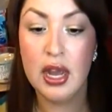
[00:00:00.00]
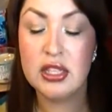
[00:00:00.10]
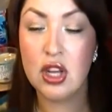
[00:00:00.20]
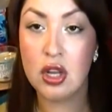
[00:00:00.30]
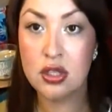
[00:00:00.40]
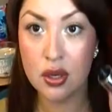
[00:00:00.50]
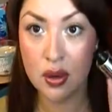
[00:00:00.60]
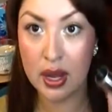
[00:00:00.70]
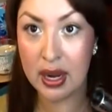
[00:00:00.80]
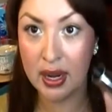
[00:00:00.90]
It's
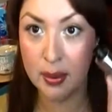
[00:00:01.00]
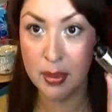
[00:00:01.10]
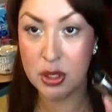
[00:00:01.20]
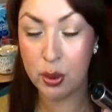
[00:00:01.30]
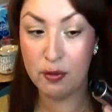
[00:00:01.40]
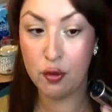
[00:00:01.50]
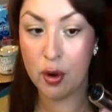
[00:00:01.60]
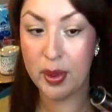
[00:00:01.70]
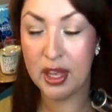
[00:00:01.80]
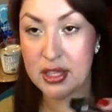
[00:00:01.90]
also an in-between
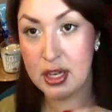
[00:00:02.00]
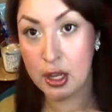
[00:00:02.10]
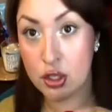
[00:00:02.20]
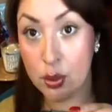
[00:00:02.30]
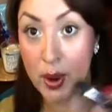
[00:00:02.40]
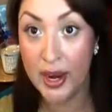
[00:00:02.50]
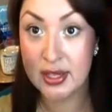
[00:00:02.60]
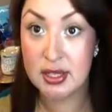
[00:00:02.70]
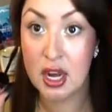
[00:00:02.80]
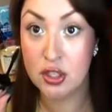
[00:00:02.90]
formula. It's not too wet,
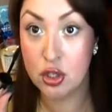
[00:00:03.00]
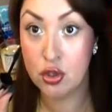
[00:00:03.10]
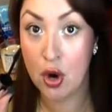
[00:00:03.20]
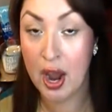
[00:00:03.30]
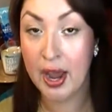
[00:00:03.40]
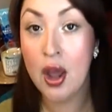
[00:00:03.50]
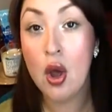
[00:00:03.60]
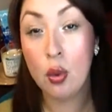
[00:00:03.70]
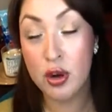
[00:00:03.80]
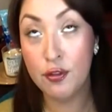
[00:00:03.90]
it's not too dry.
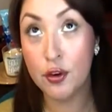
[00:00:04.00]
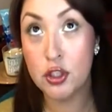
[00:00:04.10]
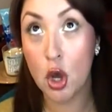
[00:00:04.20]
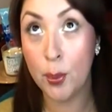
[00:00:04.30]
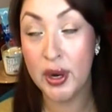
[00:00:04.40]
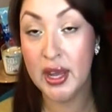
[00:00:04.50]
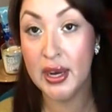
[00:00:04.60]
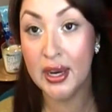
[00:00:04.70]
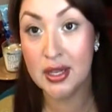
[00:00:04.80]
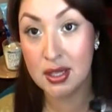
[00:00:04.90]
When you first open
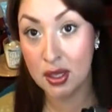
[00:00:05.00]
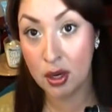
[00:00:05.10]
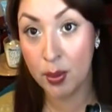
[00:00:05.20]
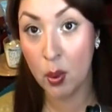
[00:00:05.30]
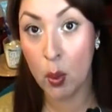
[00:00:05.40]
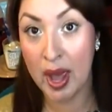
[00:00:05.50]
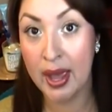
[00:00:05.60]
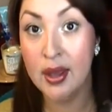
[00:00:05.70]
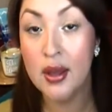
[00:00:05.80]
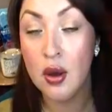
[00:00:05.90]
it, it is a little bit
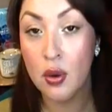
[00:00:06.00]
wet,